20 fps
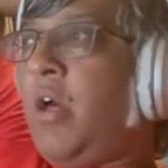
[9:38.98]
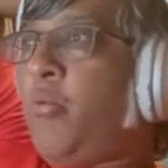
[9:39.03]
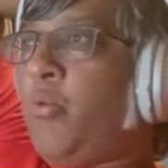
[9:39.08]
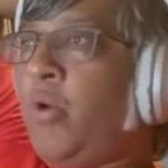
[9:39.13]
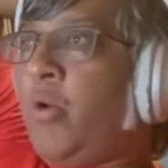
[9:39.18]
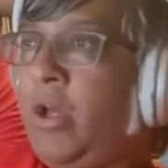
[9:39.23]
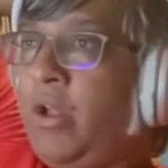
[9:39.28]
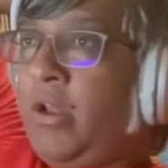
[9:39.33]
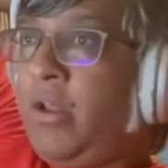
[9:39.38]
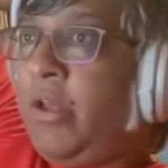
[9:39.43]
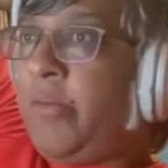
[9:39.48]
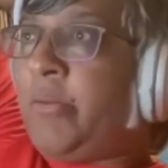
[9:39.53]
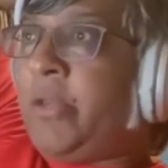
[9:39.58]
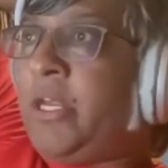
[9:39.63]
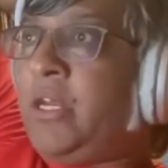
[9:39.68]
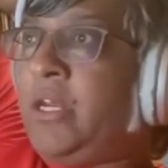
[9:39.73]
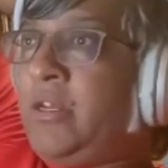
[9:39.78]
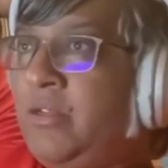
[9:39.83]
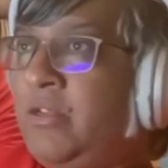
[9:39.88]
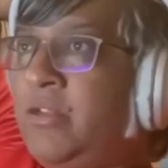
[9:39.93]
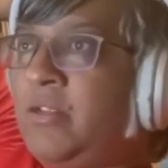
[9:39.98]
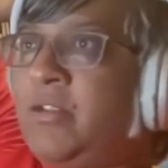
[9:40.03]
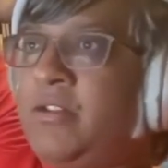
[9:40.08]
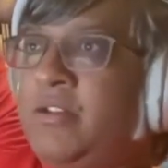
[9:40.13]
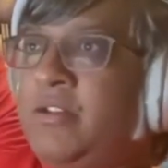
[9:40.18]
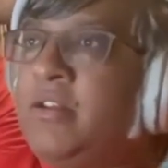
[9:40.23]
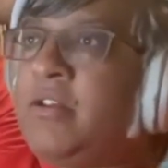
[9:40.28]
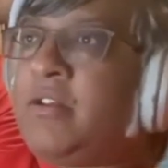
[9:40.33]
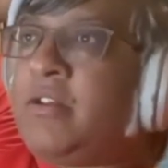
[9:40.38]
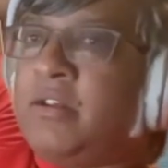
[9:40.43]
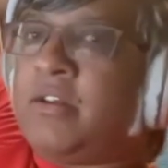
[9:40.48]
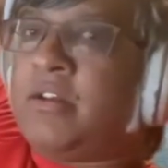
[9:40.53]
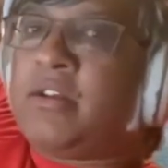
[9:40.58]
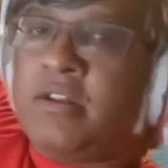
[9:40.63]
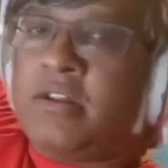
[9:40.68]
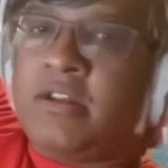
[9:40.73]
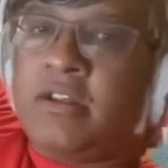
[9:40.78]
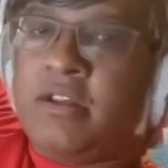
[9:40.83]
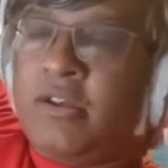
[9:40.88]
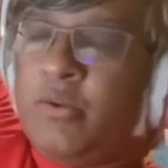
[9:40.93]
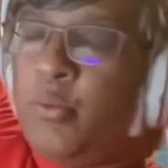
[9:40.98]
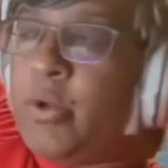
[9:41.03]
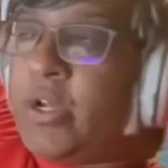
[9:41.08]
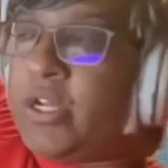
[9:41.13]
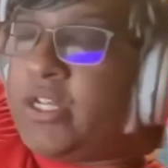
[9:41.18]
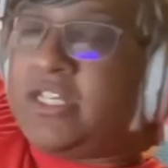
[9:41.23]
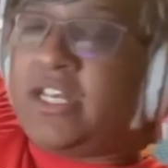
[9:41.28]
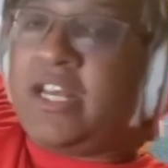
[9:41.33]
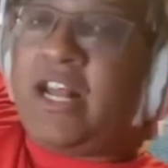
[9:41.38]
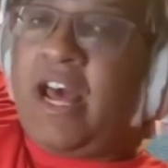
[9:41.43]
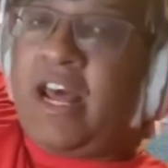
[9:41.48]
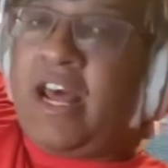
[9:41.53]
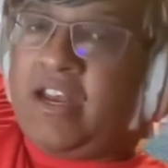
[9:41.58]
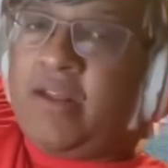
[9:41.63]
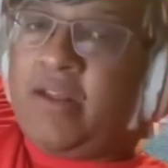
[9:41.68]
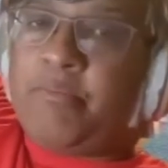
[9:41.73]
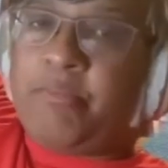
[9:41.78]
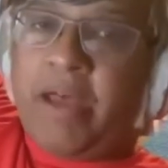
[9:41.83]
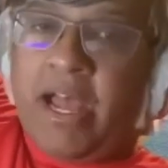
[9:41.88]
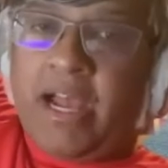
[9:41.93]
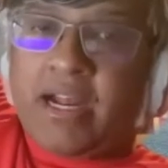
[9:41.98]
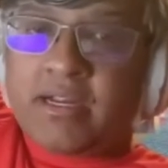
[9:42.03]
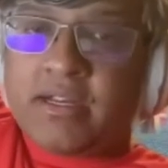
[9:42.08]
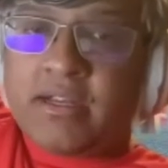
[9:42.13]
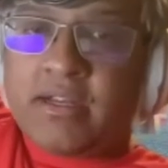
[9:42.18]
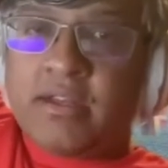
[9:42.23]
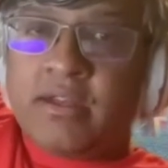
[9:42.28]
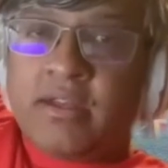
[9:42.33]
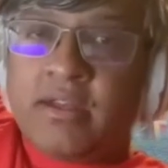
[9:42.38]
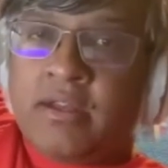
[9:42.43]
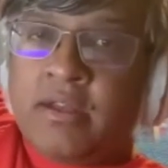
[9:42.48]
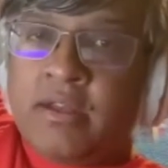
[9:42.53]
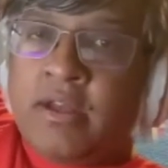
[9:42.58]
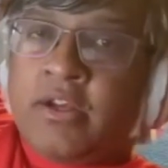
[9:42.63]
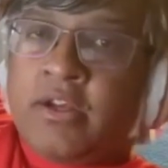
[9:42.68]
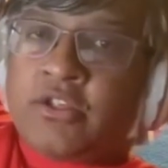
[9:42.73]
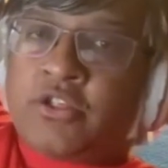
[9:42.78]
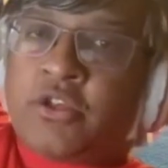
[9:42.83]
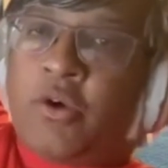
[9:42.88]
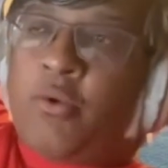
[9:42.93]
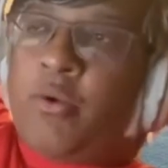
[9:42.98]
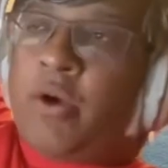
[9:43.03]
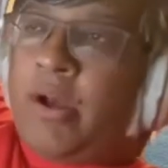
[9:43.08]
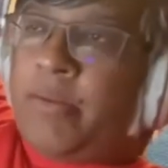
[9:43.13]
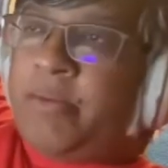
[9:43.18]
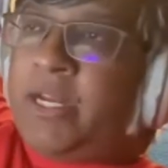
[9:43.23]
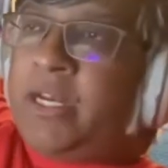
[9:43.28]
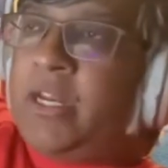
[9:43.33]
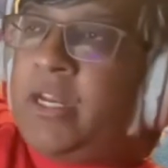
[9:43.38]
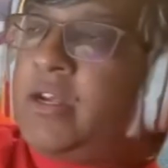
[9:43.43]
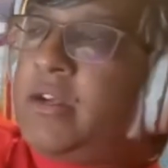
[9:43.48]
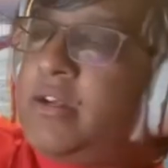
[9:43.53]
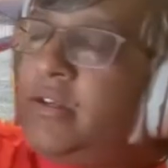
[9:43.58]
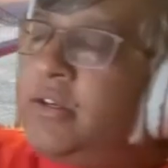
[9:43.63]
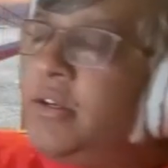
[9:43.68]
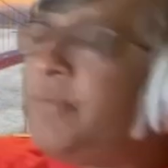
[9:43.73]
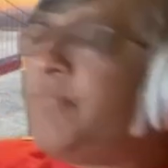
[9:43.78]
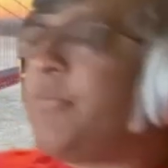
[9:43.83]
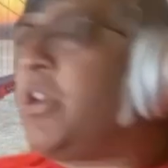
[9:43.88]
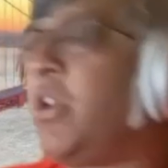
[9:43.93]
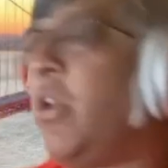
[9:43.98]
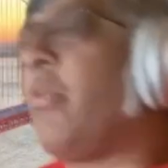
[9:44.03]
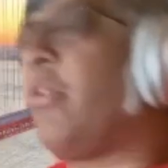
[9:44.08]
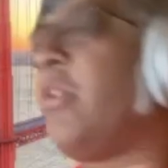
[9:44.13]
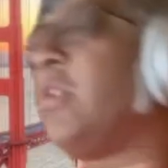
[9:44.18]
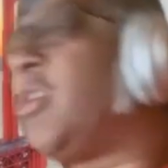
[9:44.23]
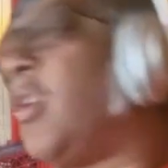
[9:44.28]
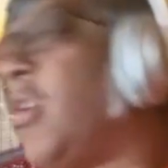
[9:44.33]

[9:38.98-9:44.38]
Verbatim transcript: we can see it had an impact. So, wow. I mean, there's